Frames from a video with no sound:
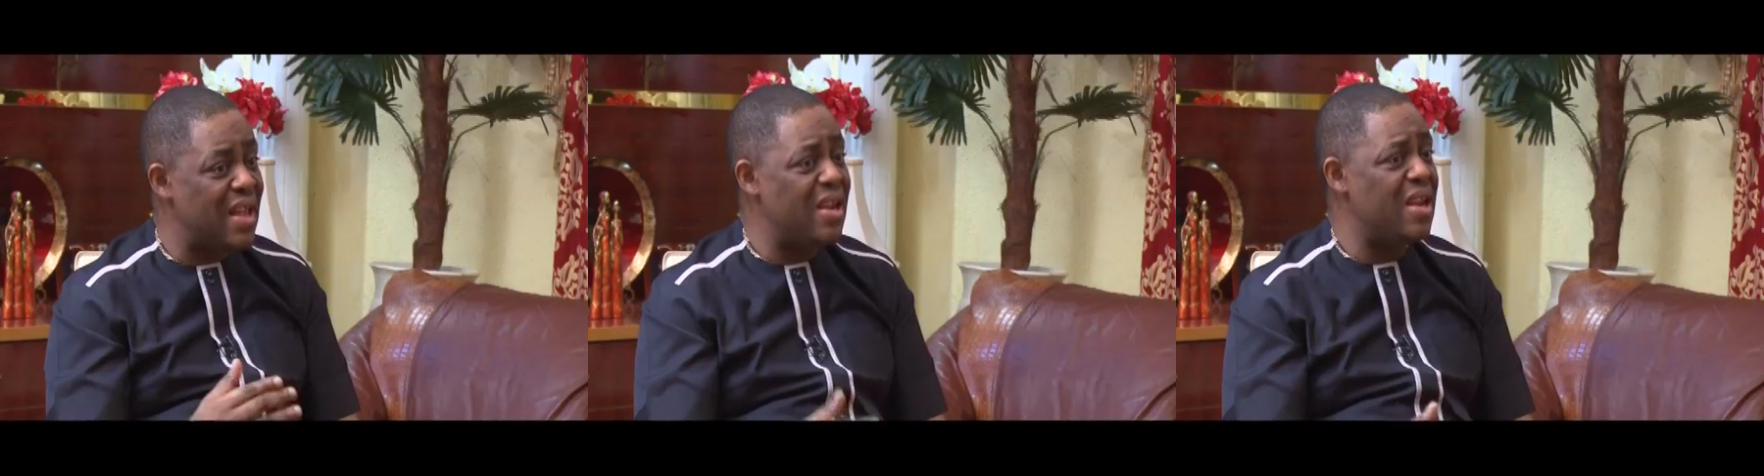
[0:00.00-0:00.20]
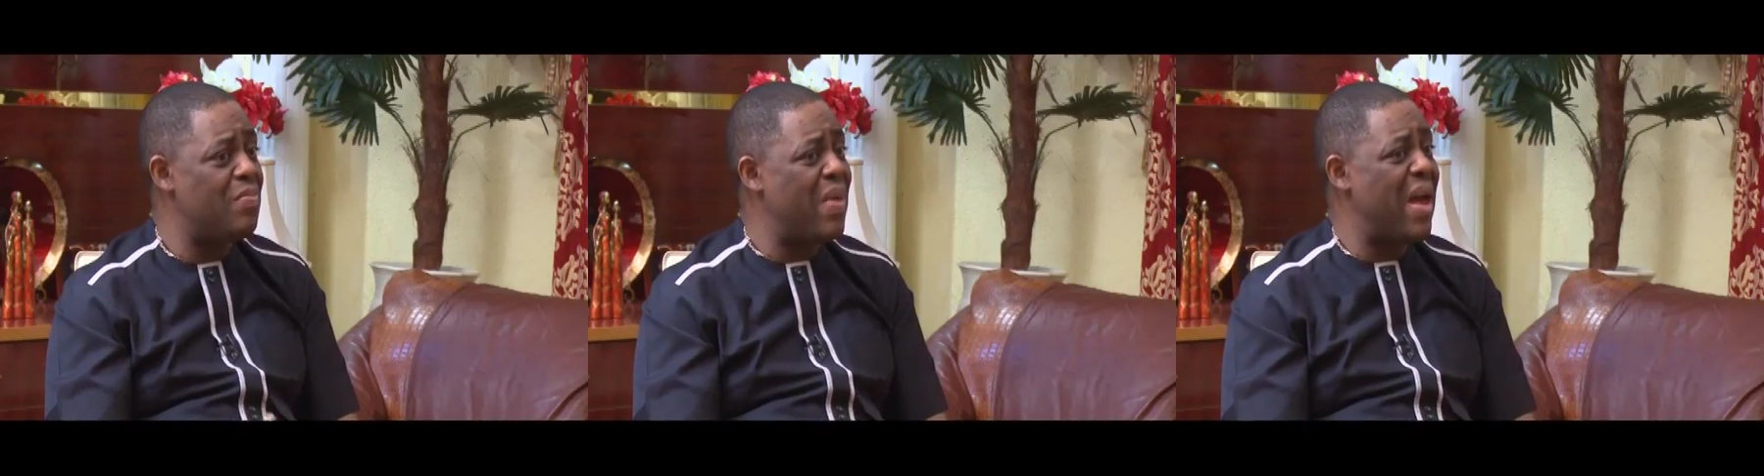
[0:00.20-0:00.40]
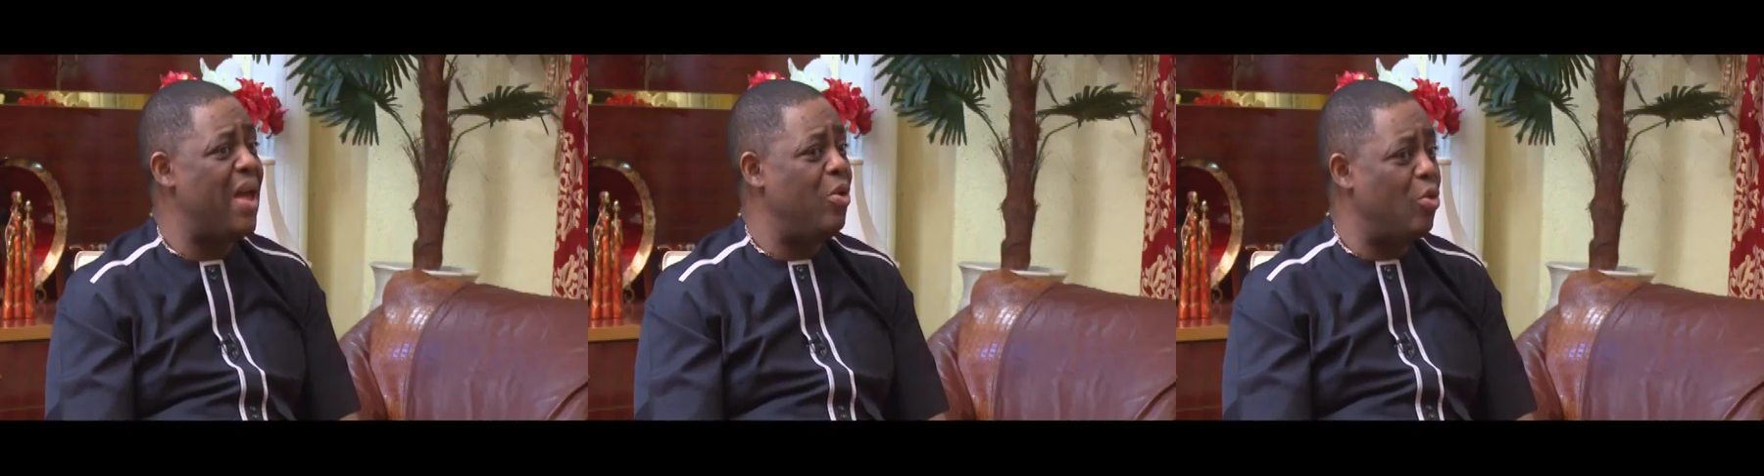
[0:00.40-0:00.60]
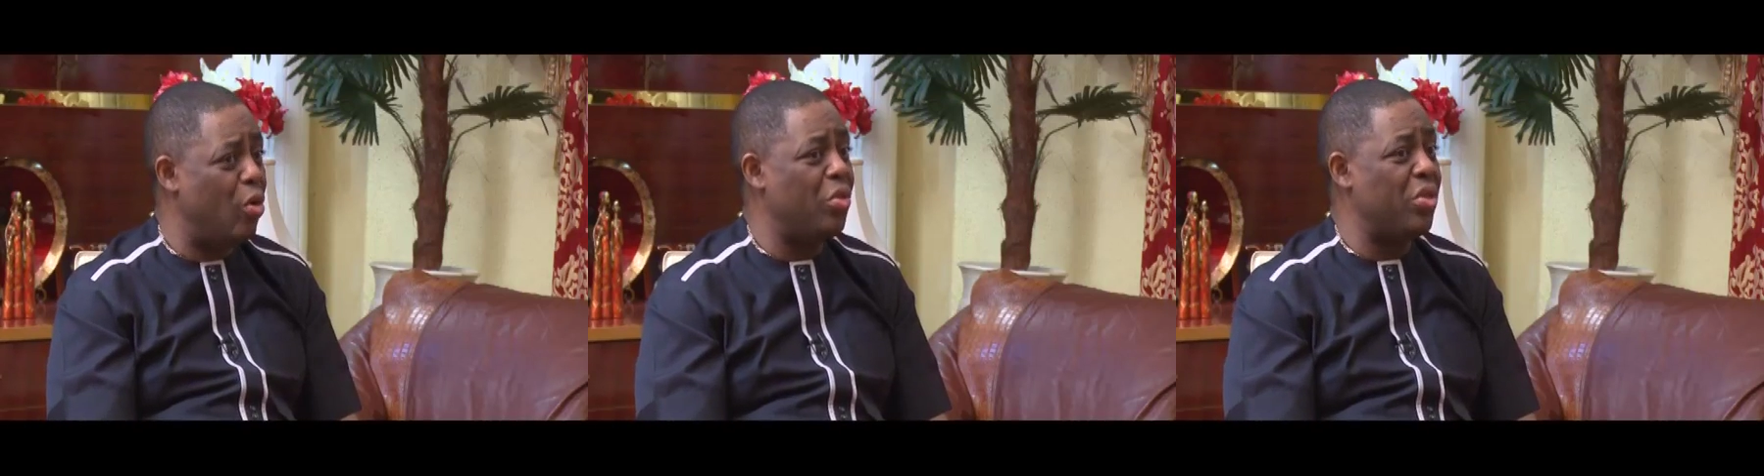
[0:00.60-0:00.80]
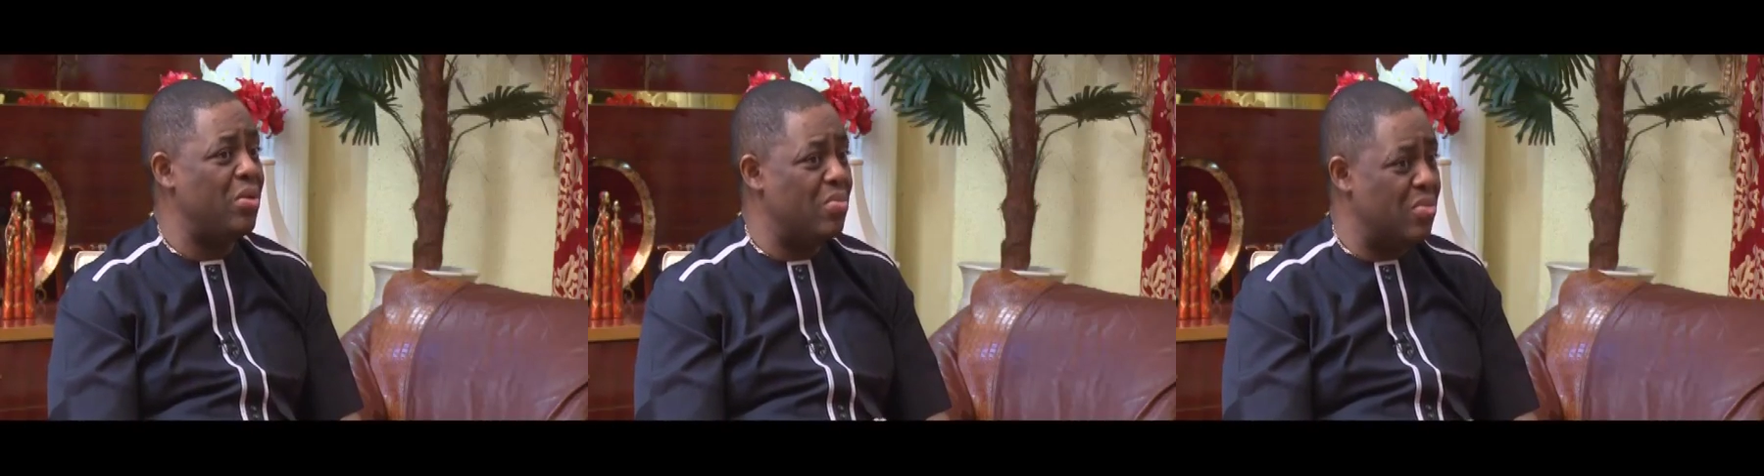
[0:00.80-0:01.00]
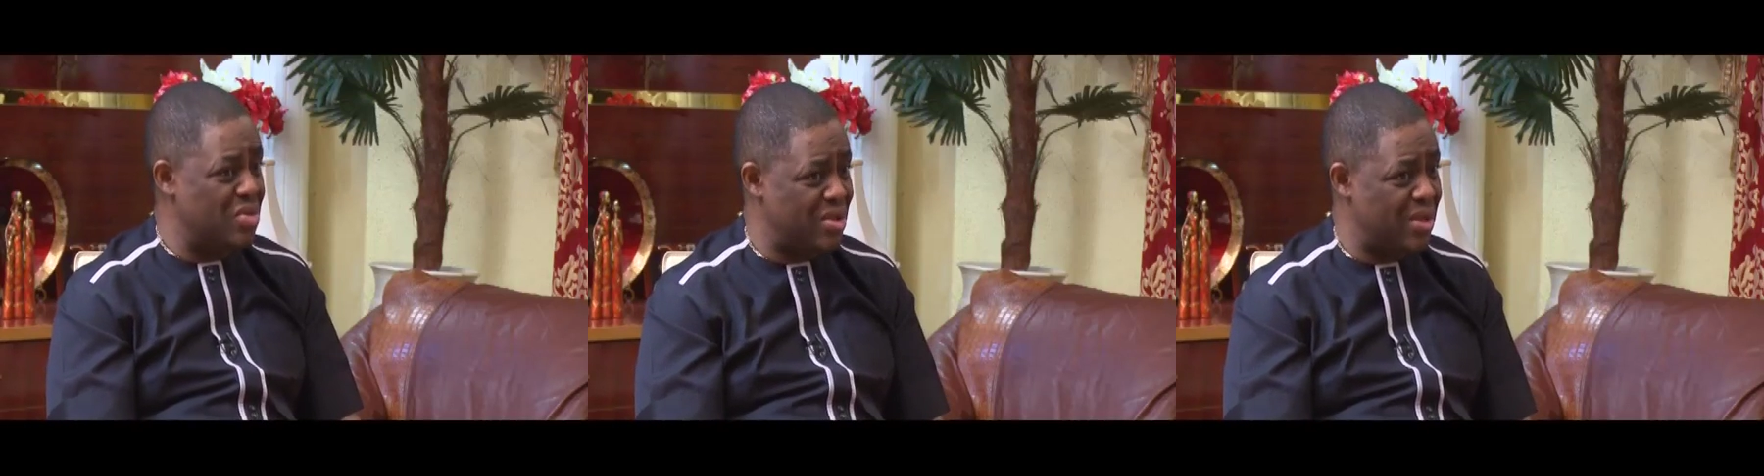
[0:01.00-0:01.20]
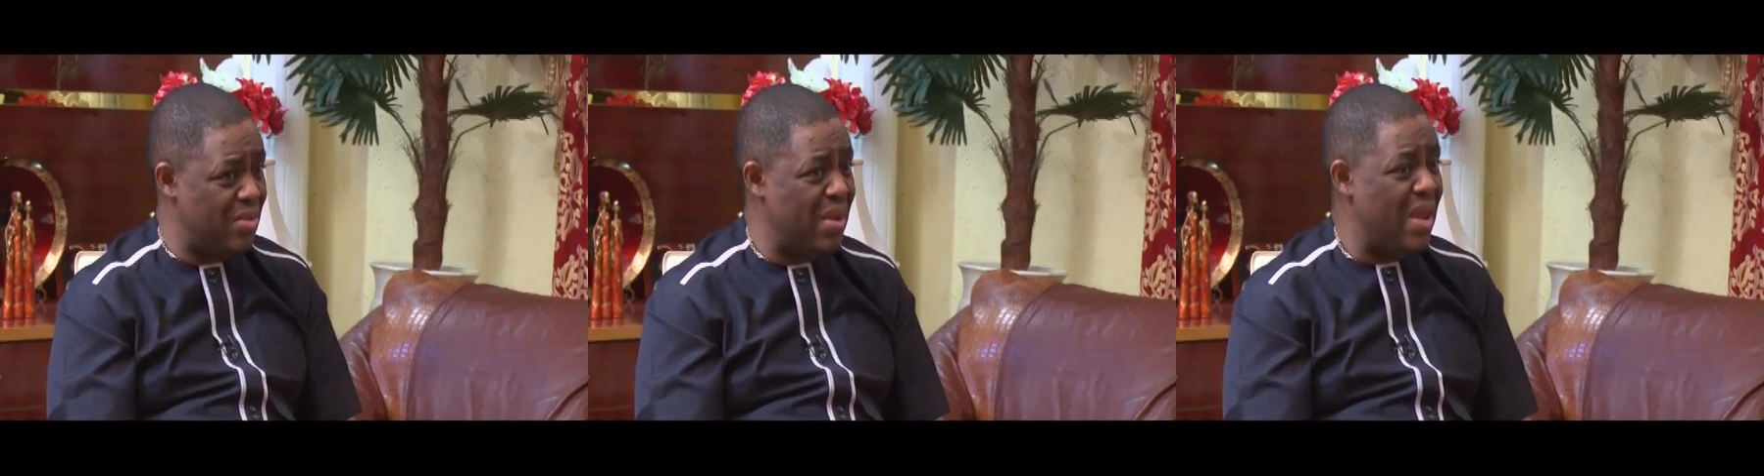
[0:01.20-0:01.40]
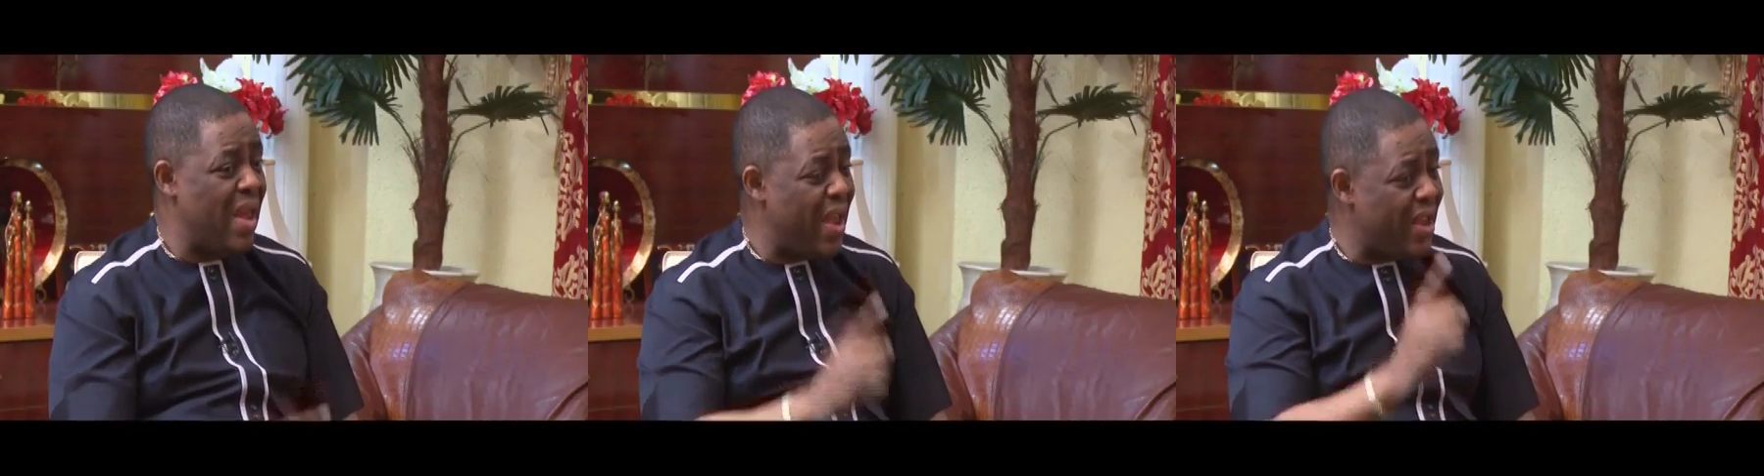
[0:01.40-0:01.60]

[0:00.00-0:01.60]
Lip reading: headed by a northern Muslim,